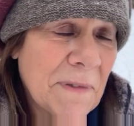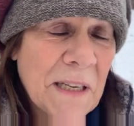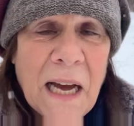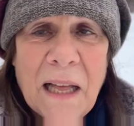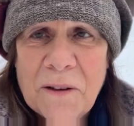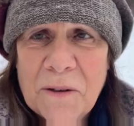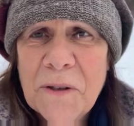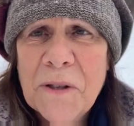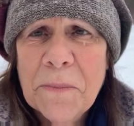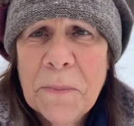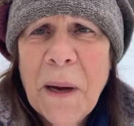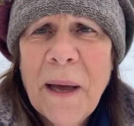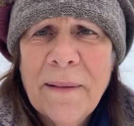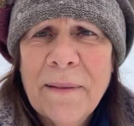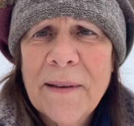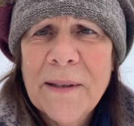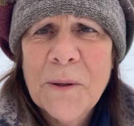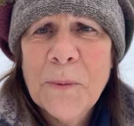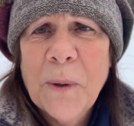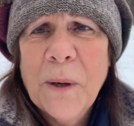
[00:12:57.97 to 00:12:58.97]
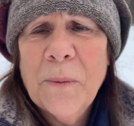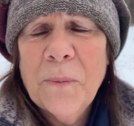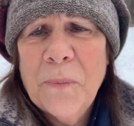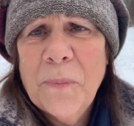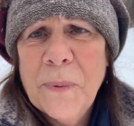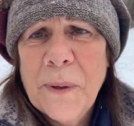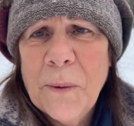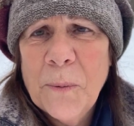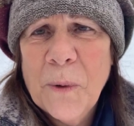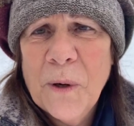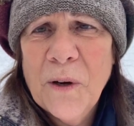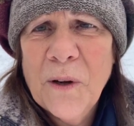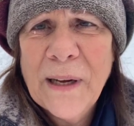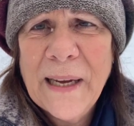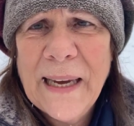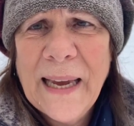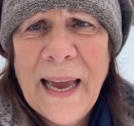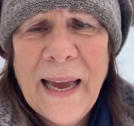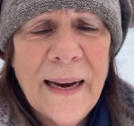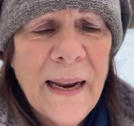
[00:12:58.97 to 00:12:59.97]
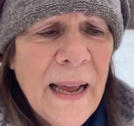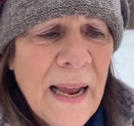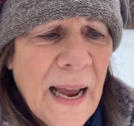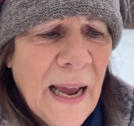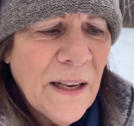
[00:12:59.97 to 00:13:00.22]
a month is what but we're looking at.